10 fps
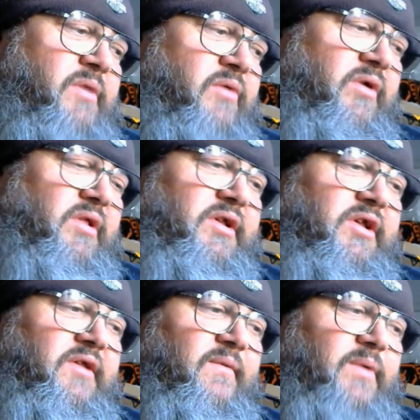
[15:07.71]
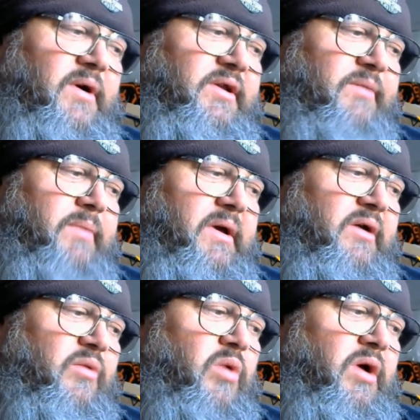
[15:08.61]
them I really need to find a
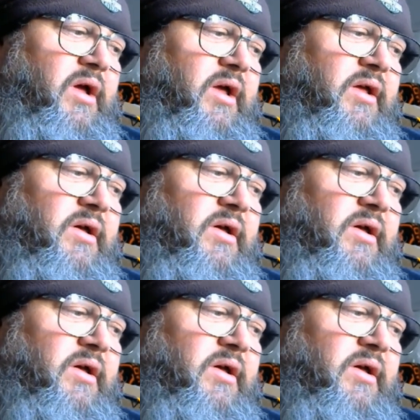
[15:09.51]
better way